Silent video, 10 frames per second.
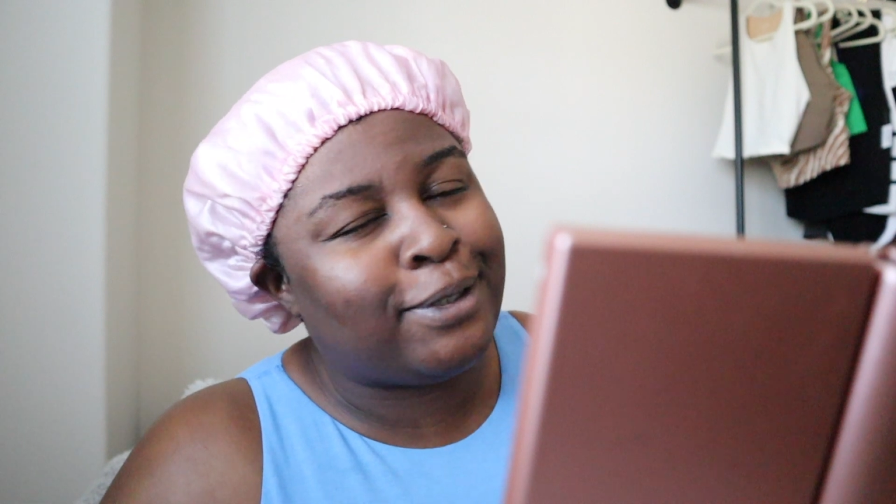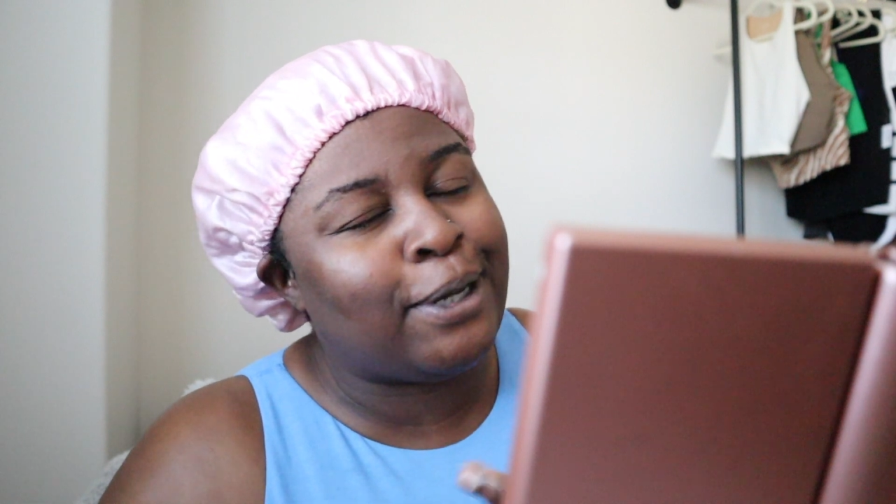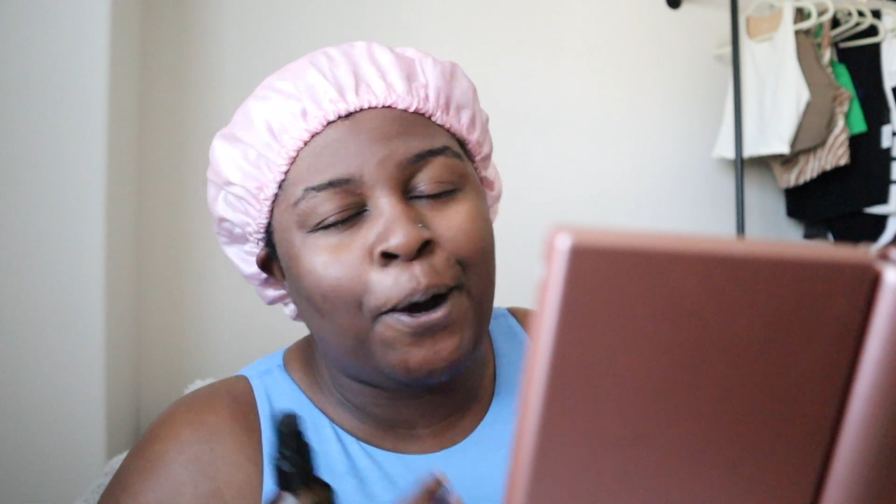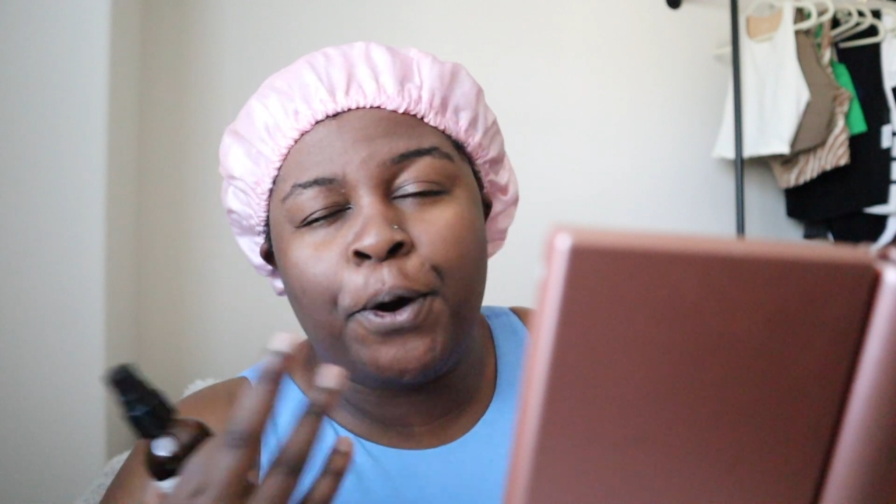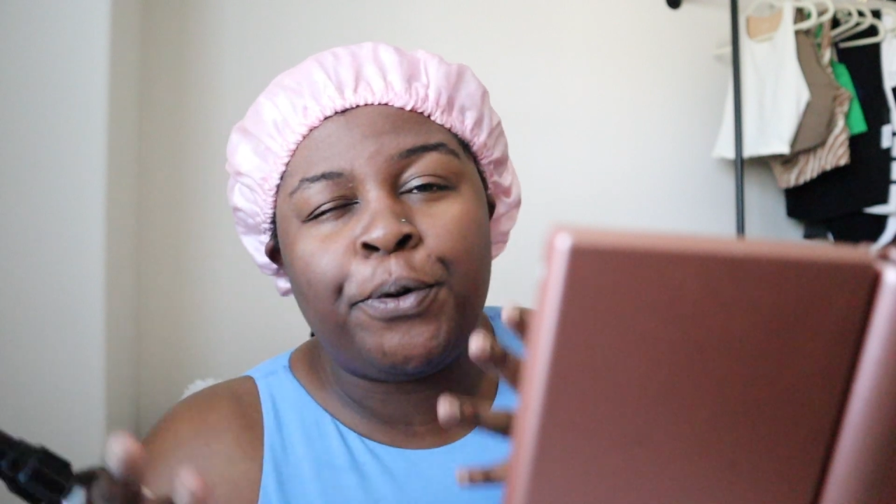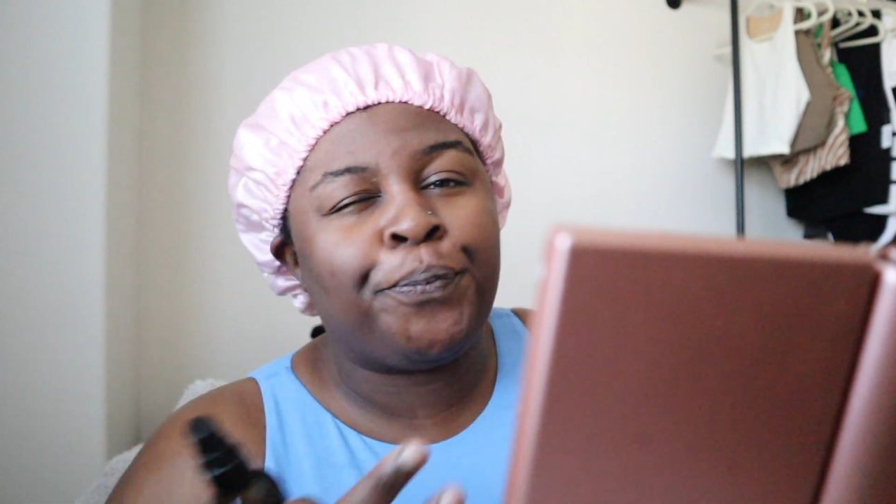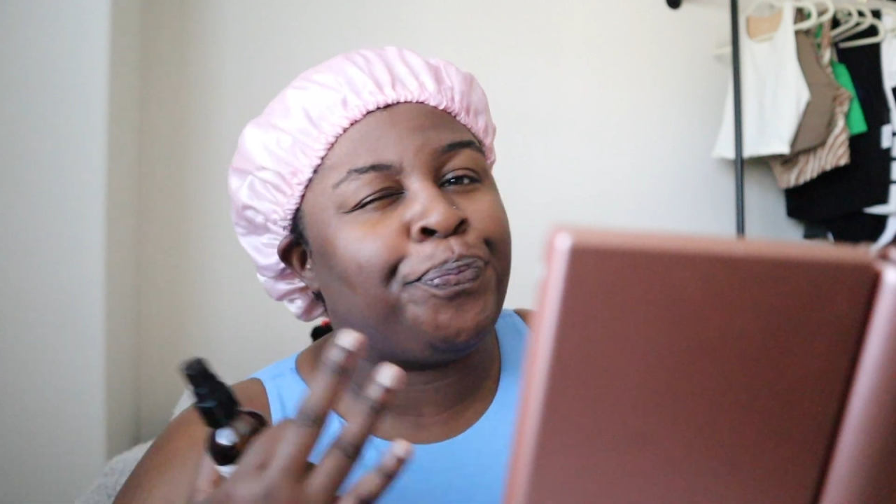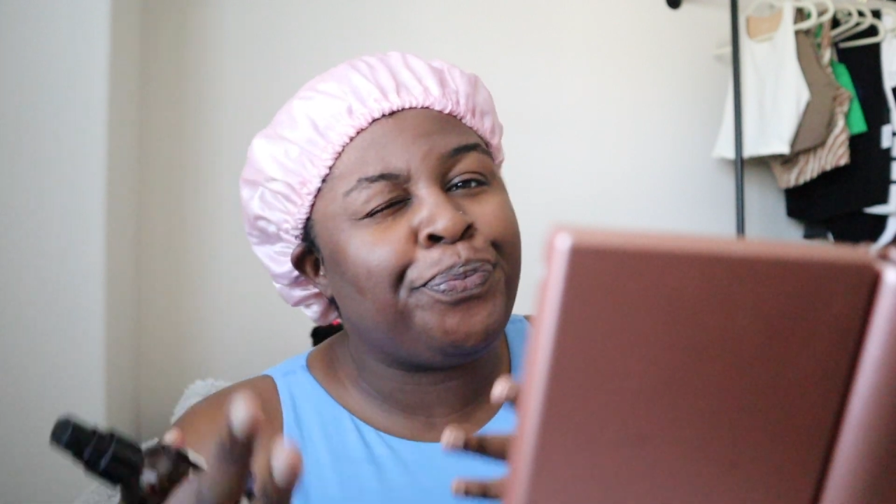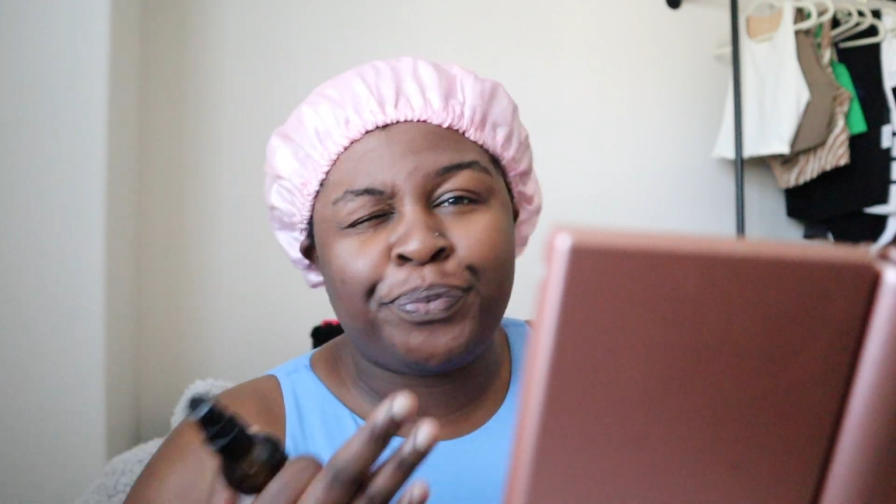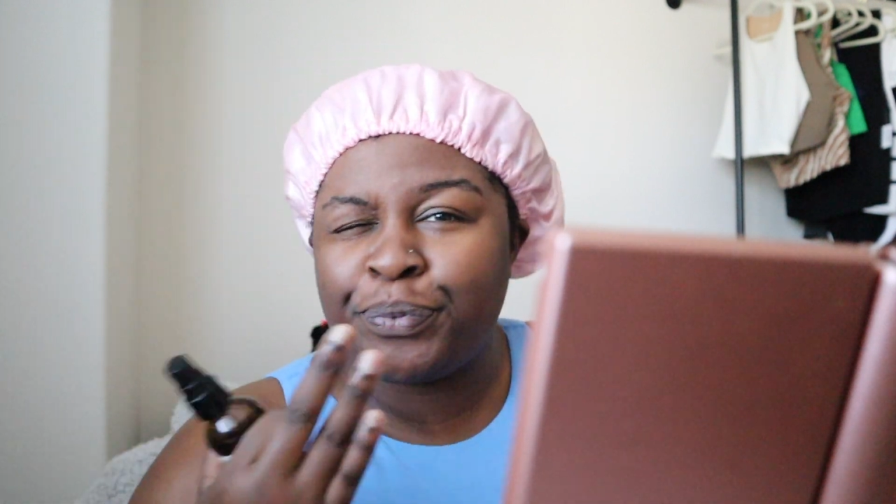So
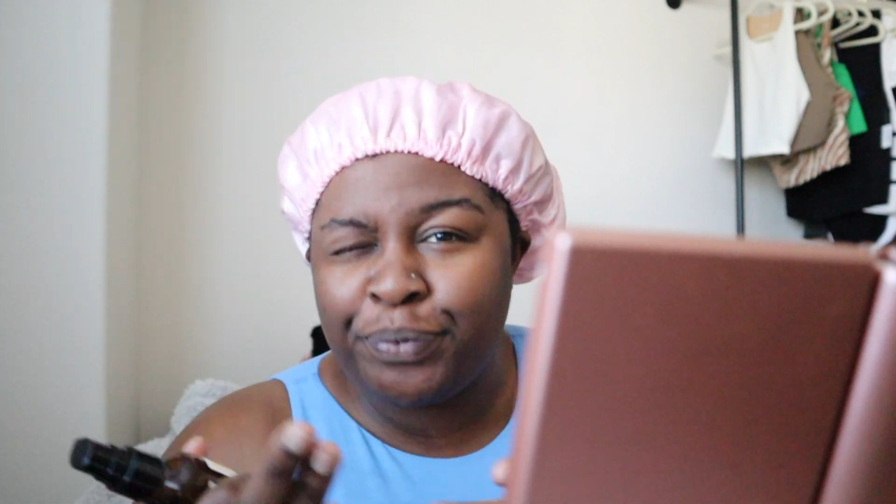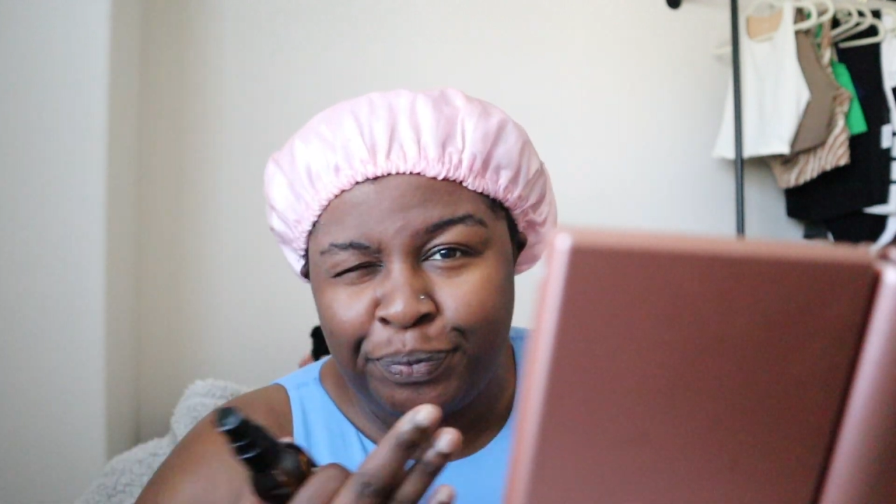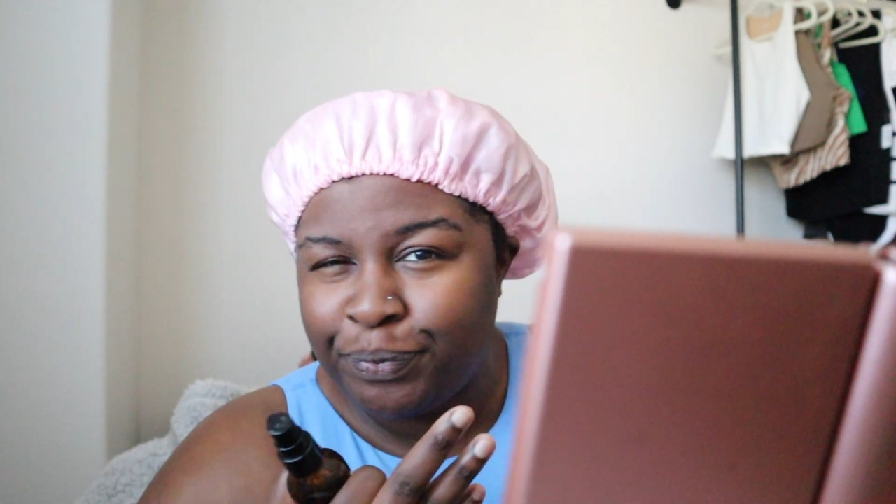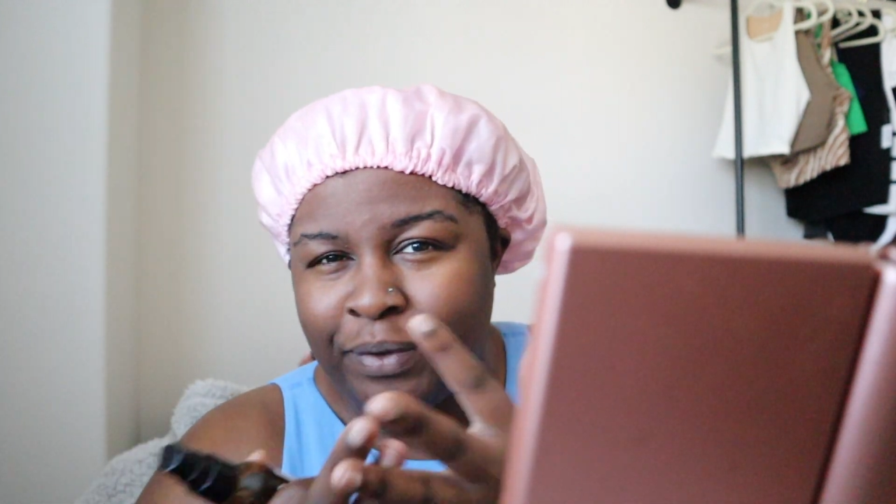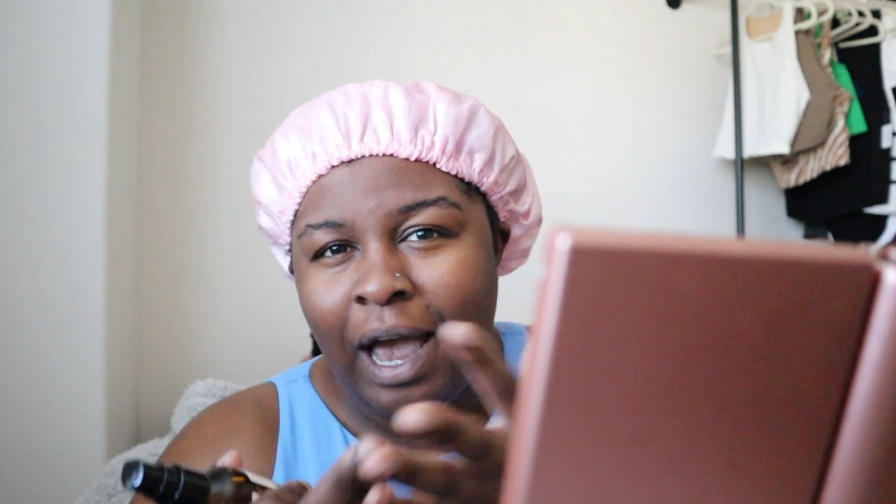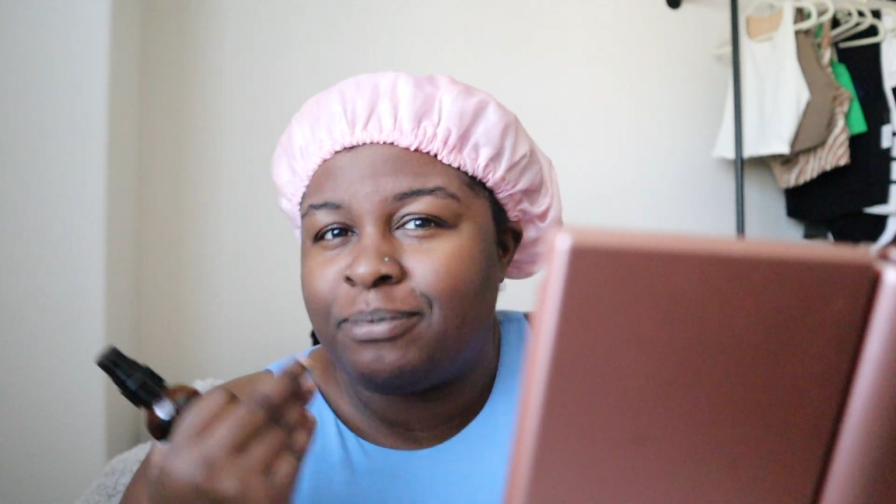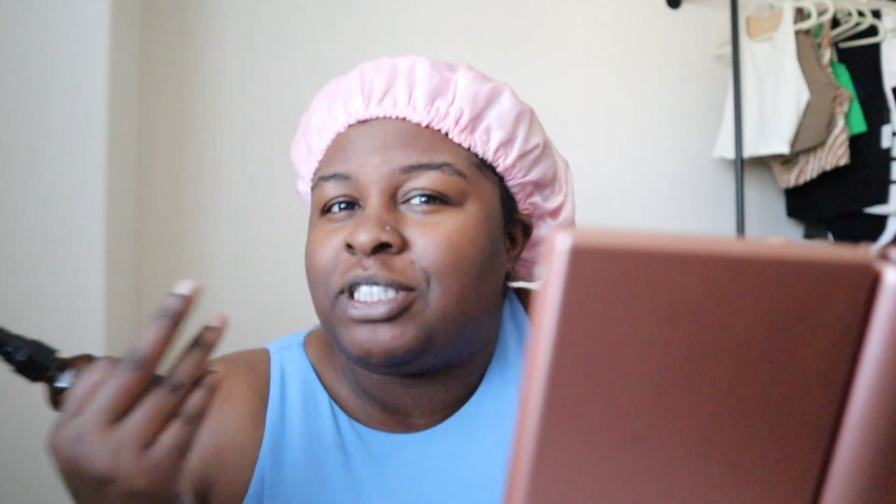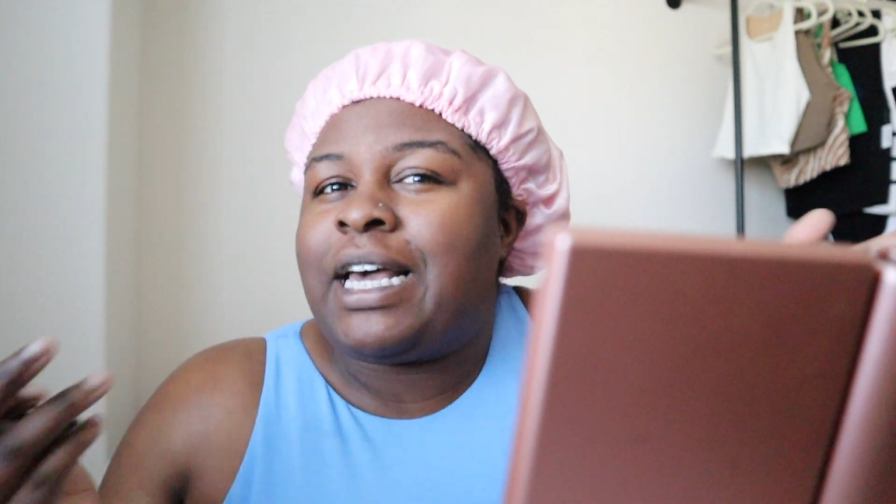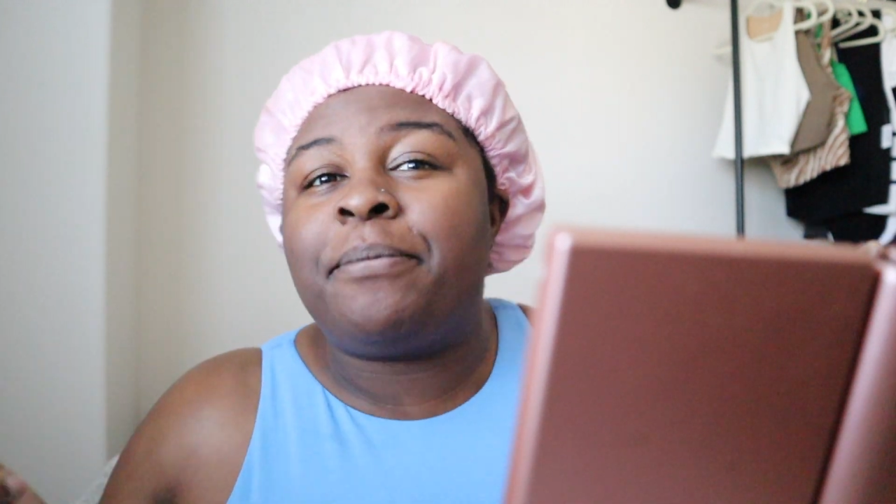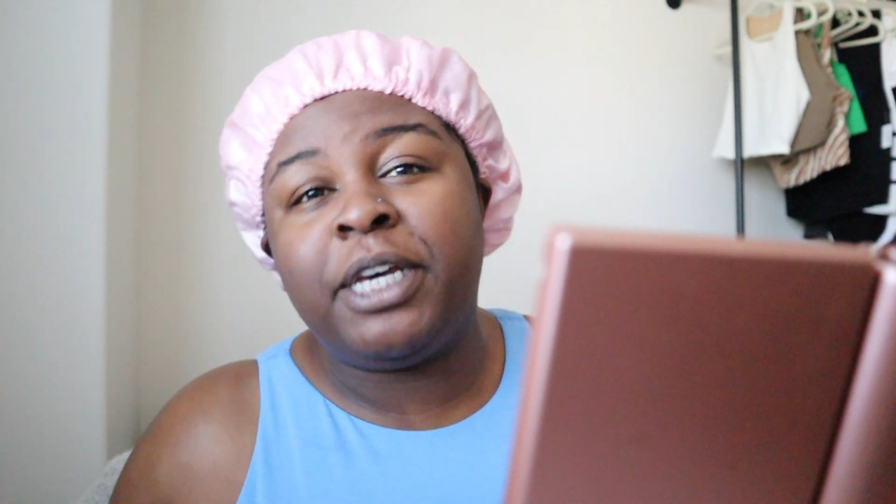I'm
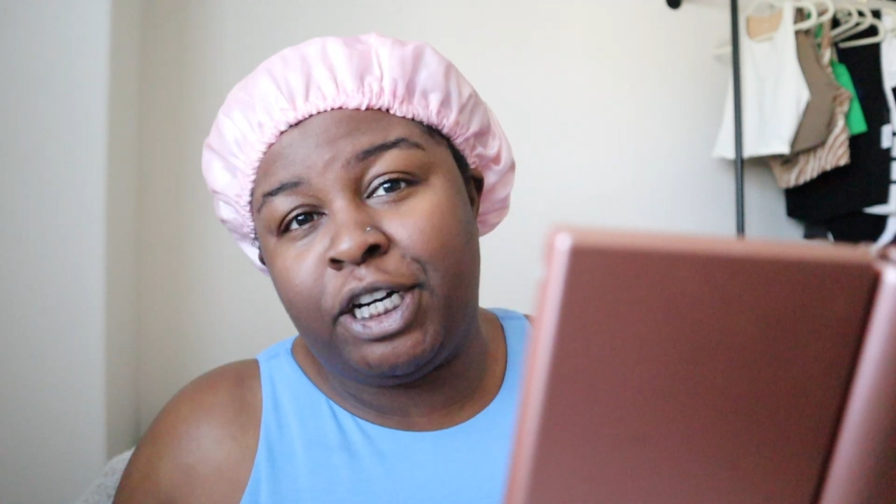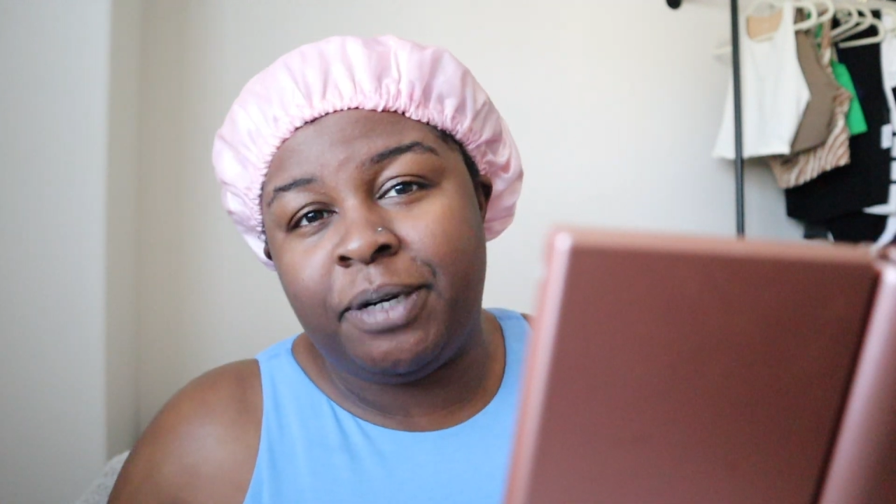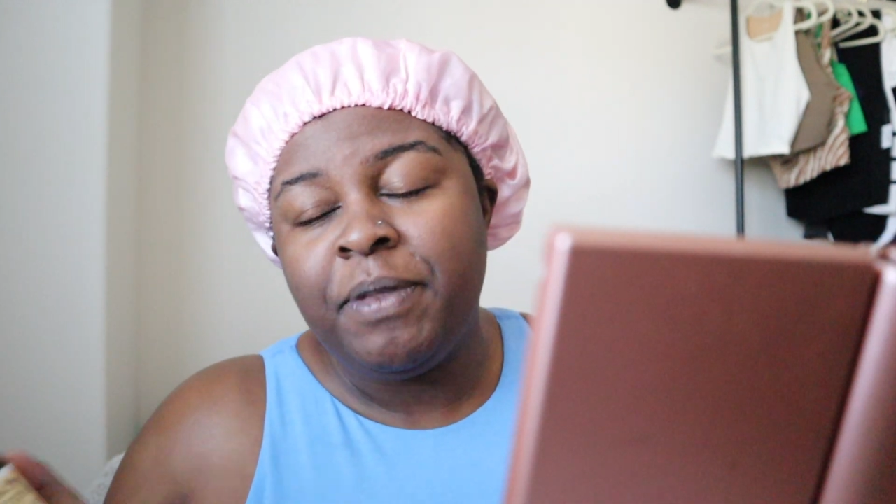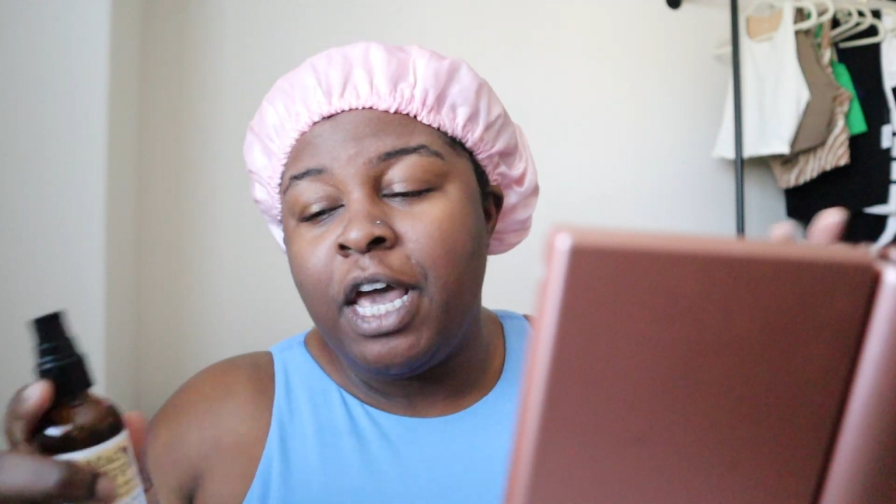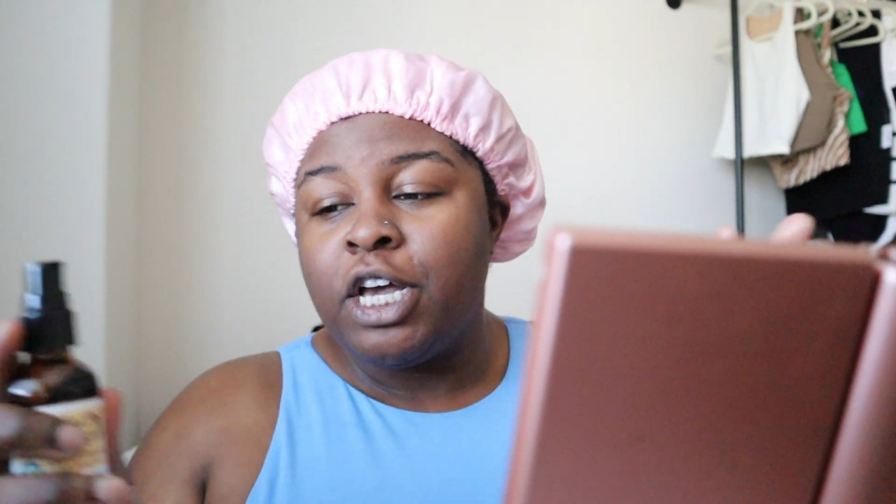just, I'm here.